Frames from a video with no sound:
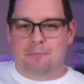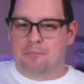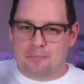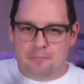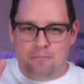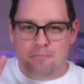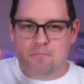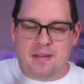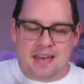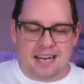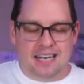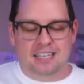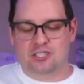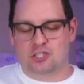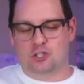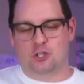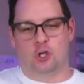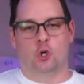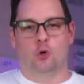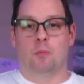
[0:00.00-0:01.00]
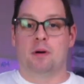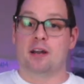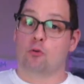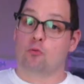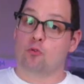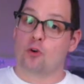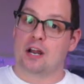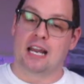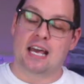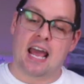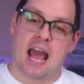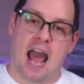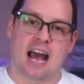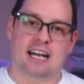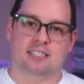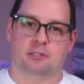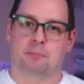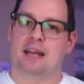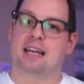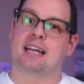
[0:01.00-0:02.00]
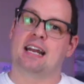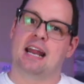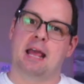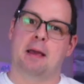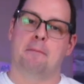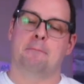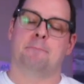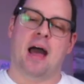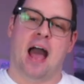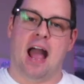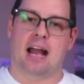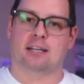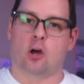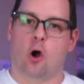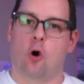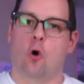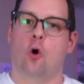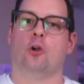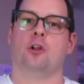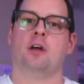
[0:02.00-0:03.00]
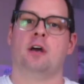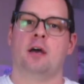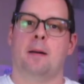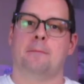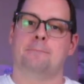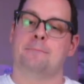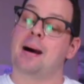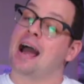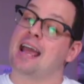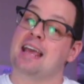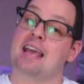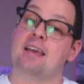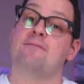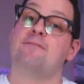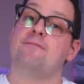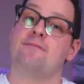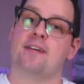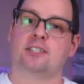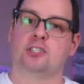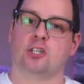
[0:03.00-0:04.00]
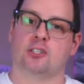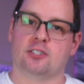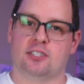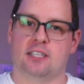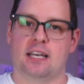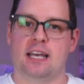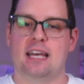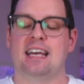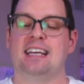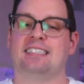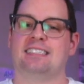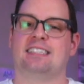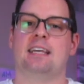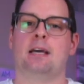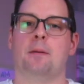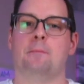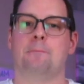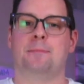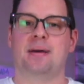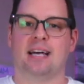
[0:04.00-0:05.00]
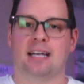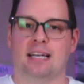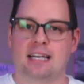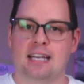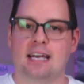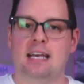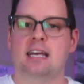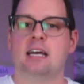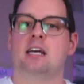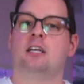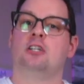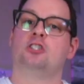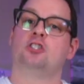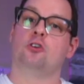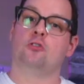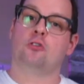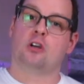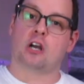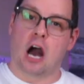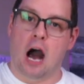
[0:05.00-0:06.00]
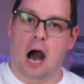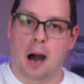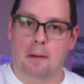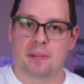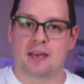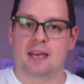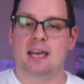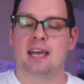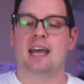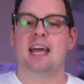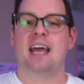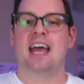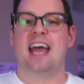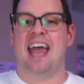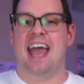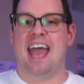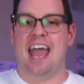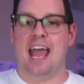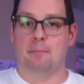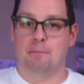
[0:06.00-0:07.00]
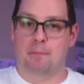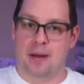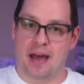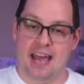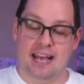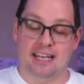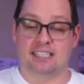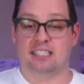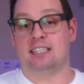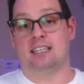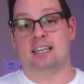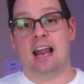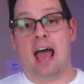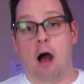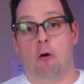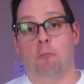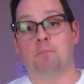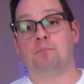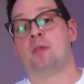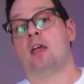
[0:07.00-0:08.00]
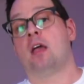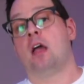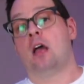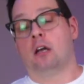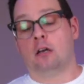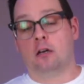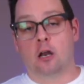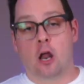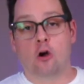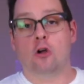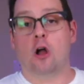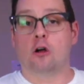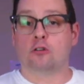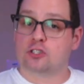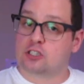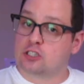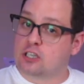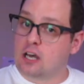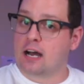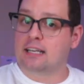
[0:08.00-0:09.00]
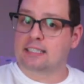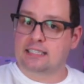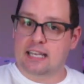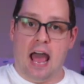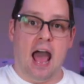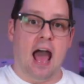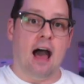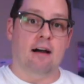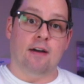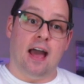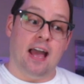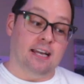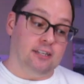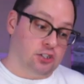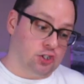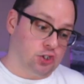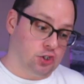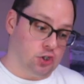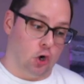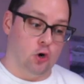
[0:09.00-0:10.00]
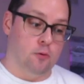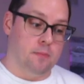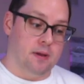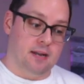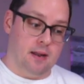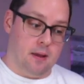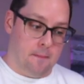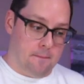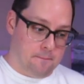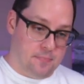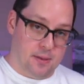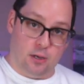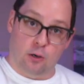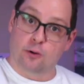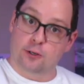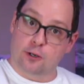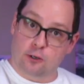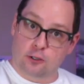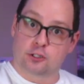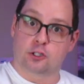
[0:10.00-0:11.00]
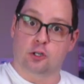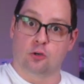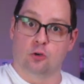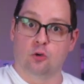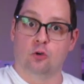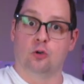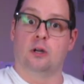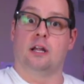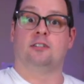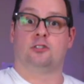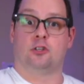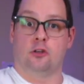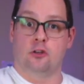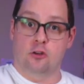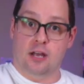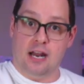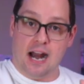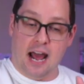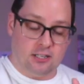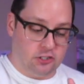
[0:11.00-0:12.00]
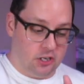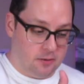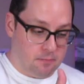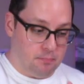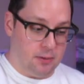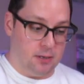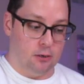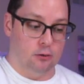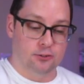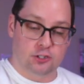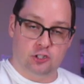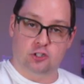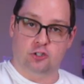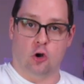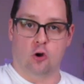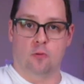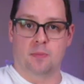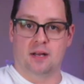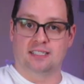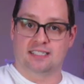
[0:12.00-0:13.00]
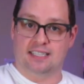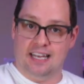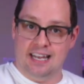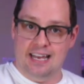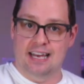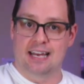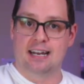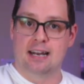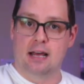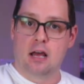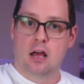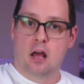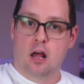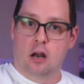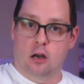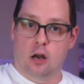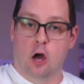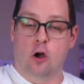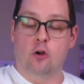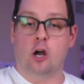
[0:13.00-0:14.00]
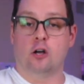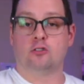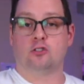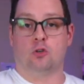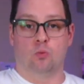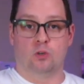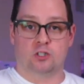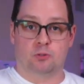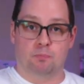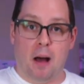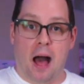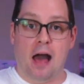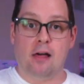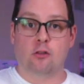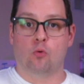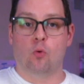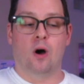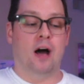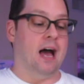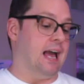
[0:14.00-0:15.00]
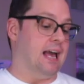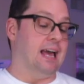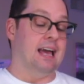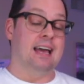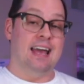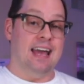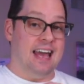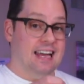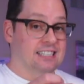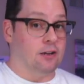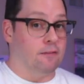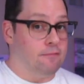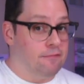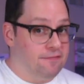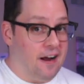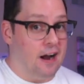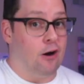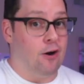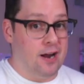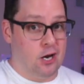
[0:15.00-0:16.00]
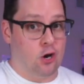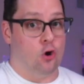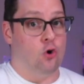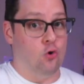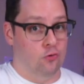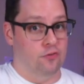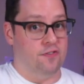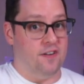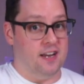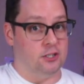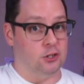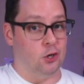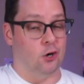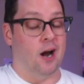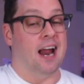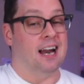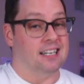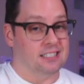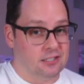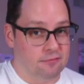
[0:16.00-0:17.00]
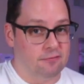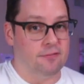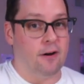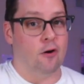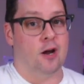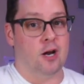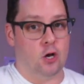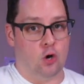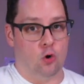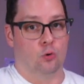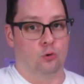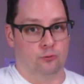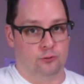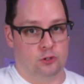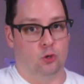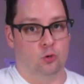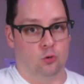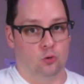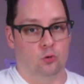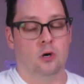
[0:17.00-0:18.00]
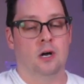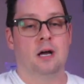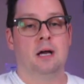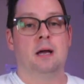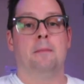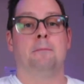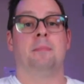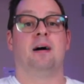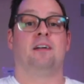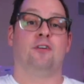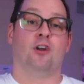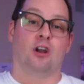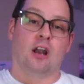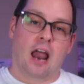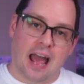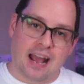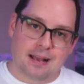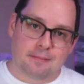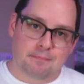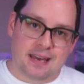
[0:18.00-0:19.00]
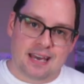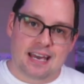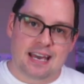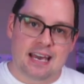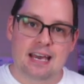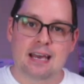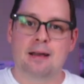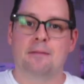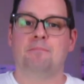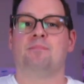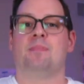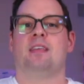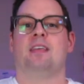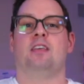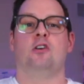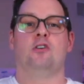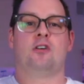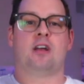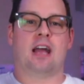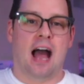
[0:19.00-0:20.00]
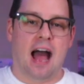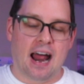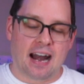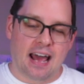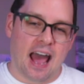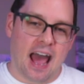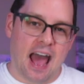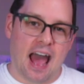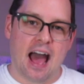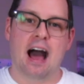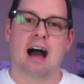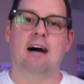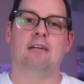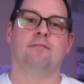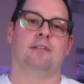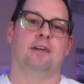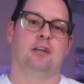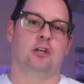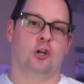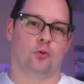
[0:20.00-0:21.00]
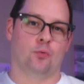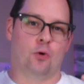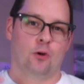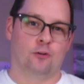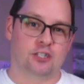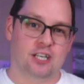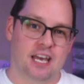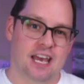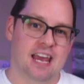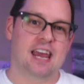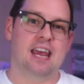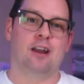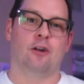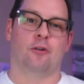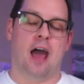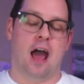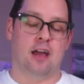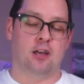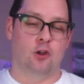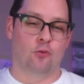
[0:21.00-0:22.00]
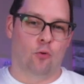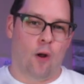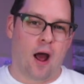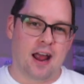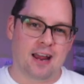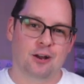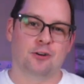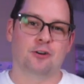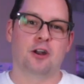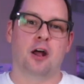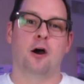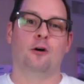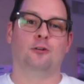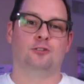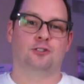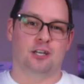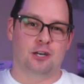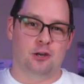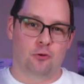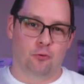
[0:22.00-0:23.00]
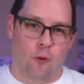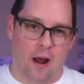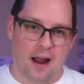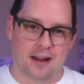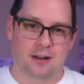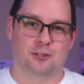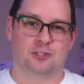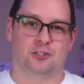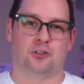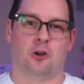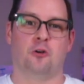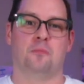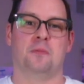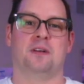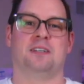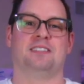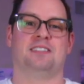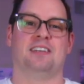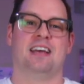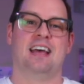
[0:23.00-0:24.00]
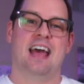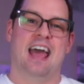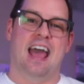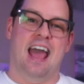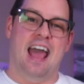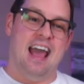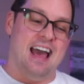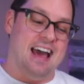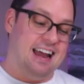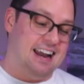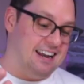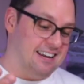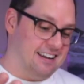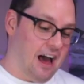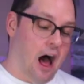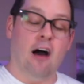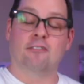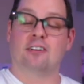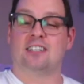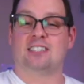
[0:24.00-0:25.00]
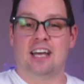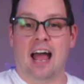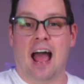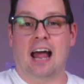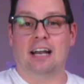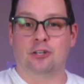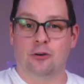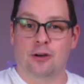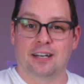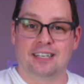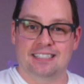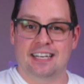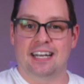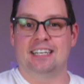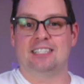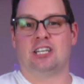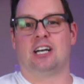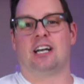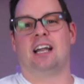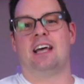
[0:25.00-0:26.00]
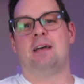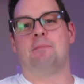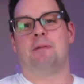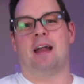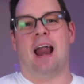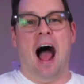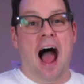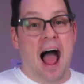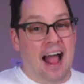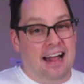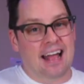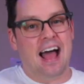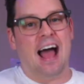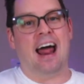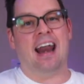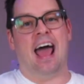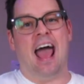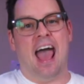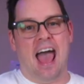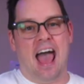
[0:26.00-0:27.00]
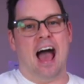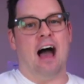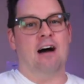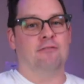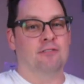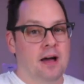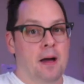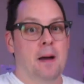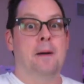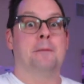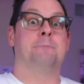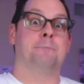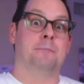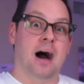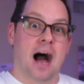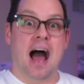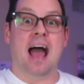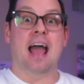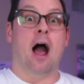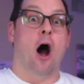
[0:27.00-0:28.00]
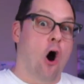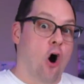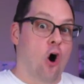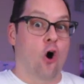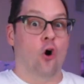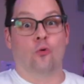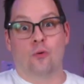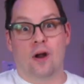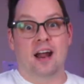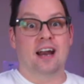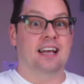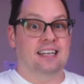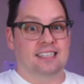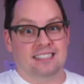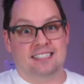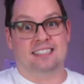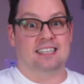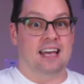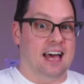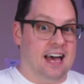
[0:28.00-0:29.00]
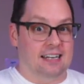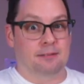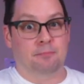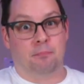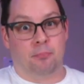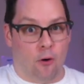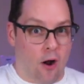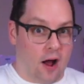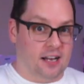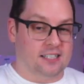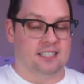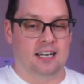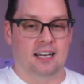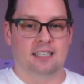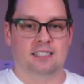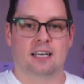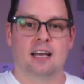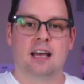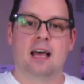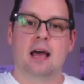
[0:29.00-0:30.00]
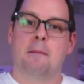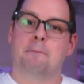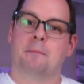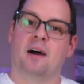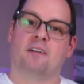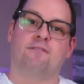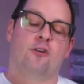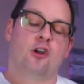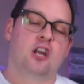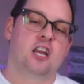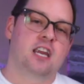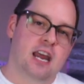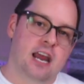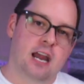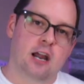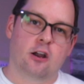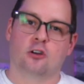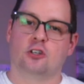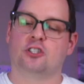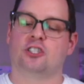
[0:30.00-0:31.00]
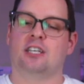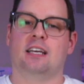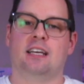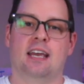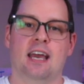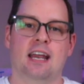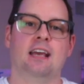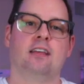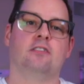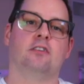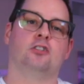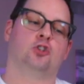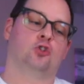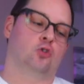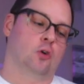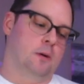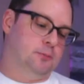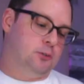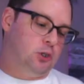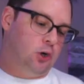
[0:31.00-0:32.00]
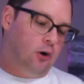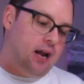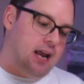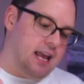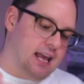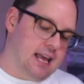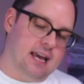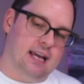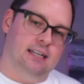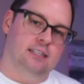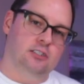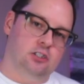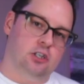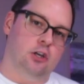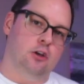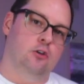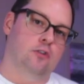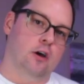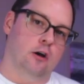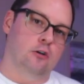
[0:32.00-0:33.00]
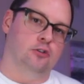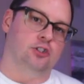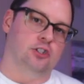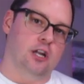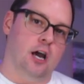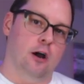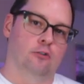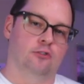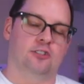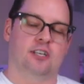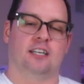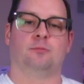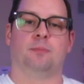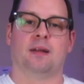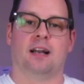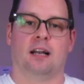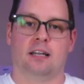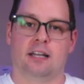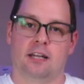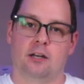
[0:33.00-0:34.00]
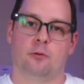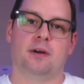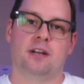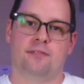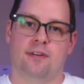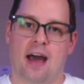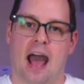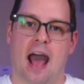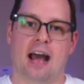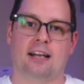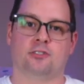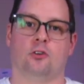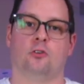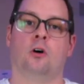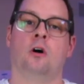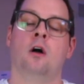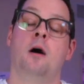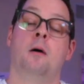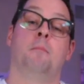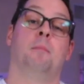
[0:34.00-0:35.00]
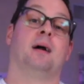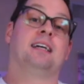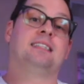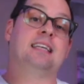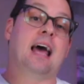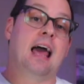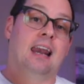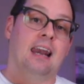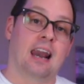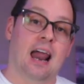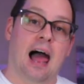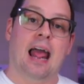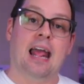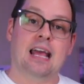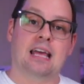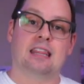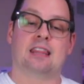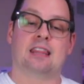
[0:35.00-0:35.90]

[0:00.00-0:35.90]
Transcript: minuscule, but it really has made an impact on my efficiency, is the ability to copy and paste. Now, Logos does have a sermon builder tool, and so you can actually build sermons in Logos, which, by the way, it's a very cool feature and it's a very cool tool. But if you're like me, you kind of have your routine on how you write your notes and you write your sermons. And obviously I do it digitally, but I kind of have my already set process. But for years, getting the scripture into those notes has been a little bit of a hassle, because I like